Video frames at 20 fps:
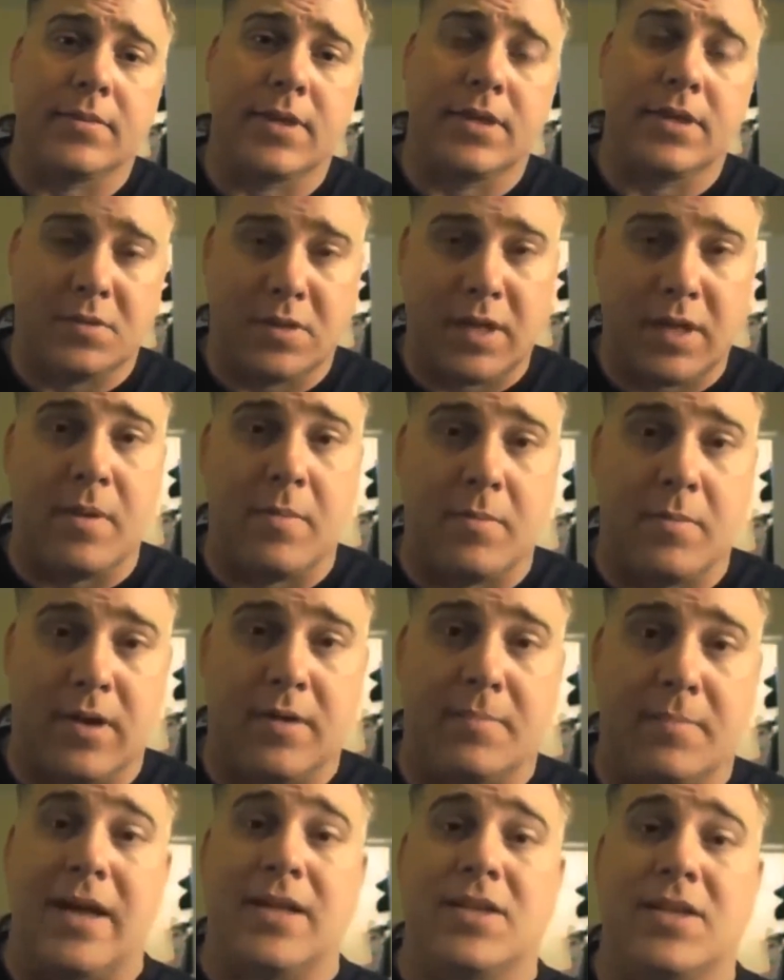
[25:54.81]
because you got to
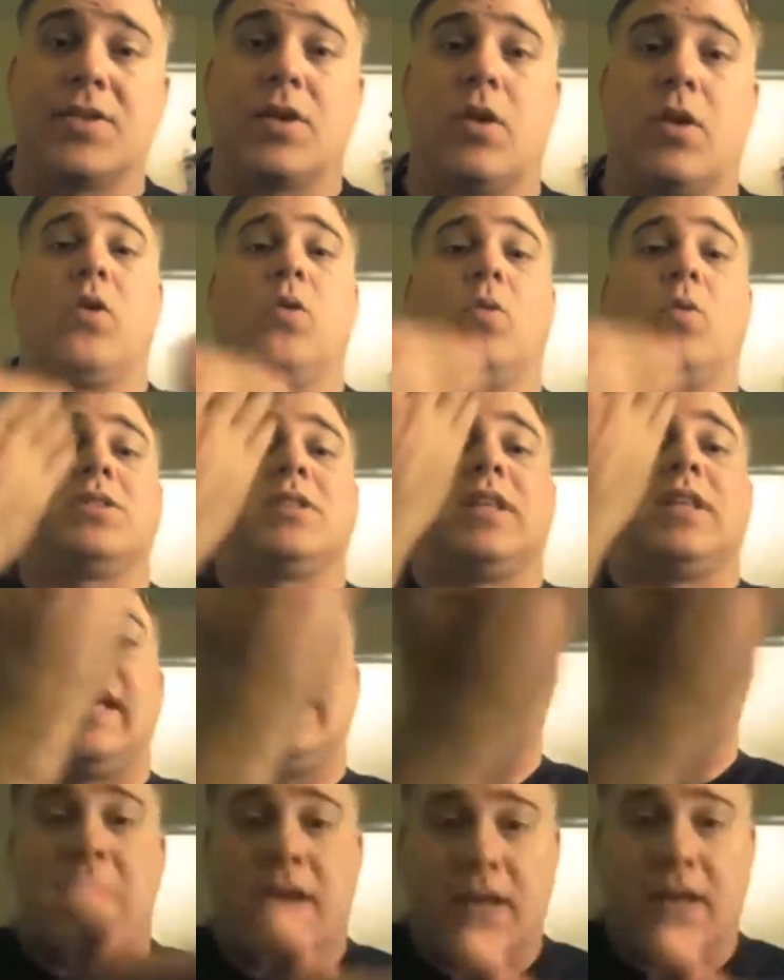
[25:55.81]
remember, my soul was
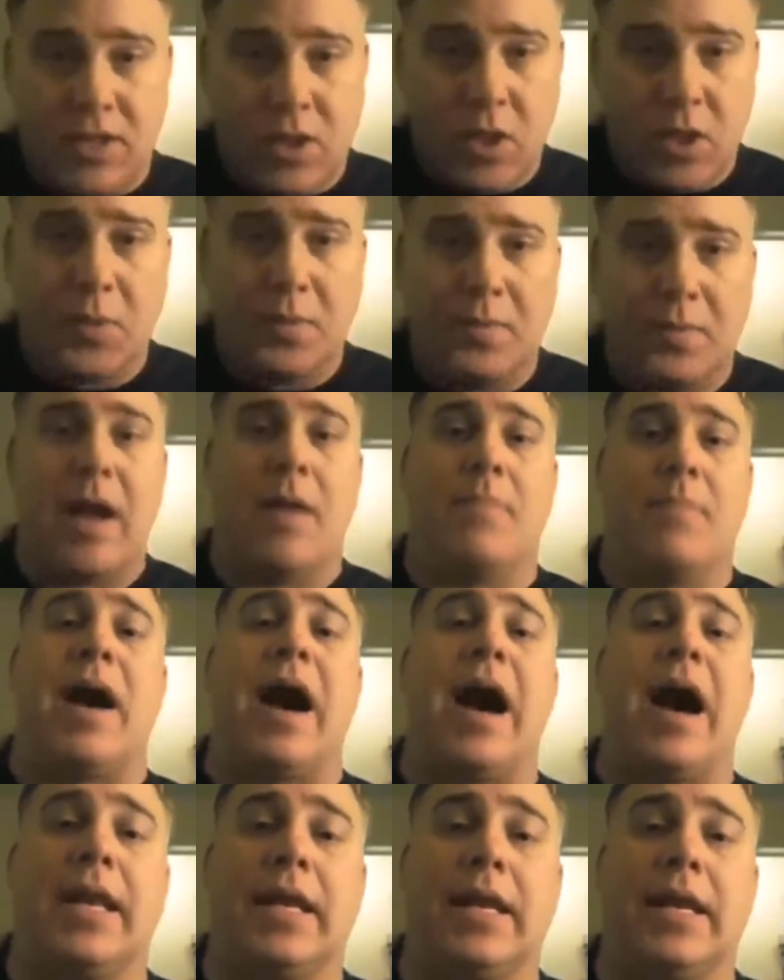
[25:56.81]
laying down into my
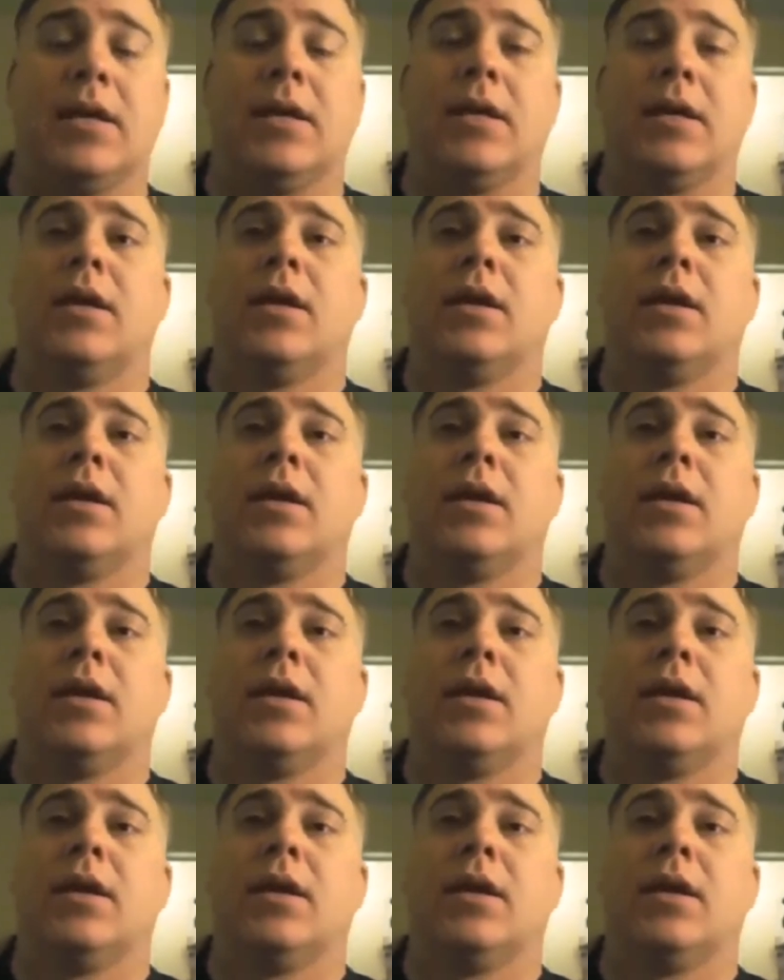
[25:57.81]
body.